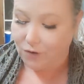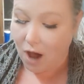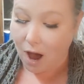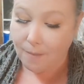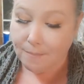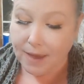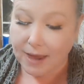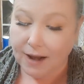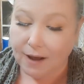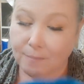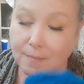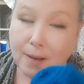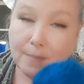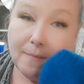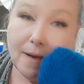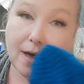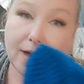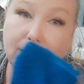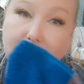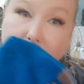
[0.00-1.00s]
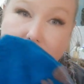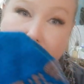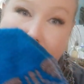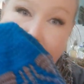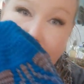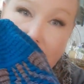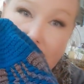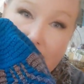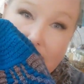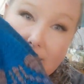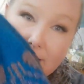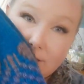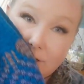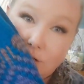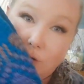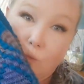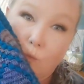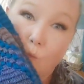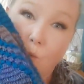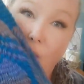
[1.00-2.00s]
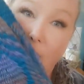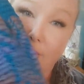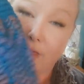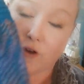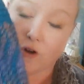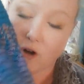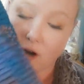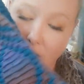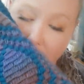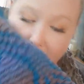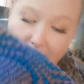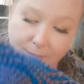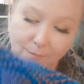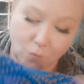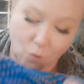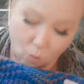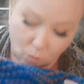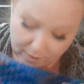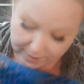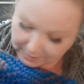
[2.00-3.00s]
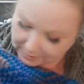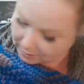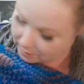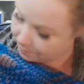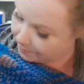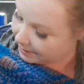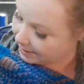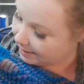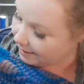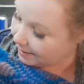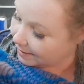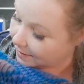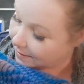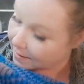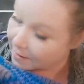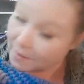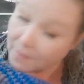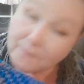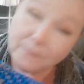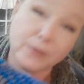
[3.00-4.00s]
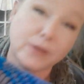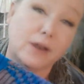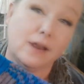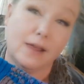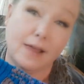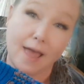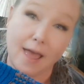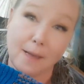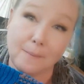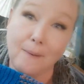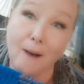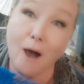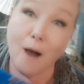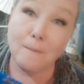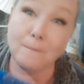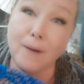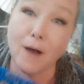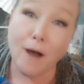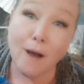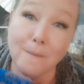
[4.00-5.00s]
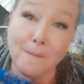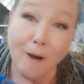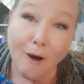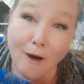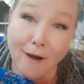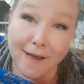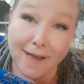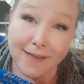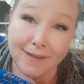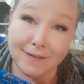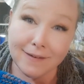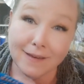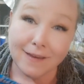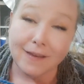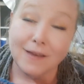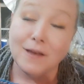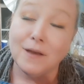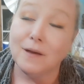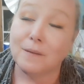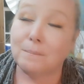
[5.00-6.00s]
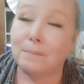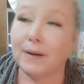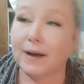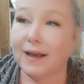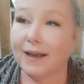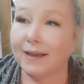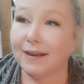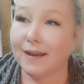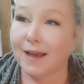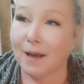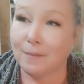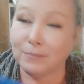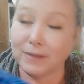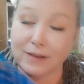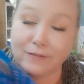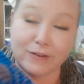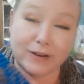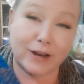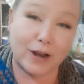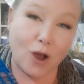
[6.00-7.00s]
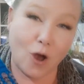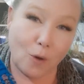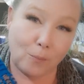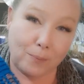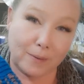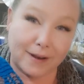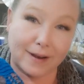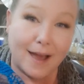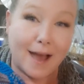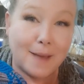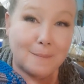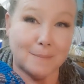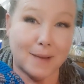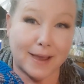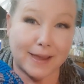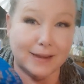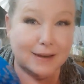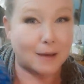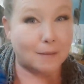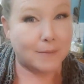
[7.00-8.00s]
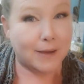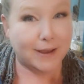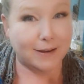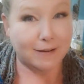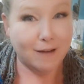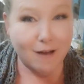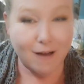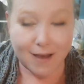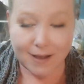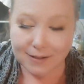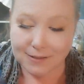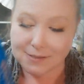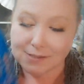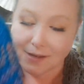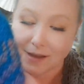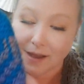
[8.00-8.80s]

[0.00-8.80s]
not made up my mind yet as to whether I am going to be putting a pom-pom on, but I'm leaving it open. I might, I might not.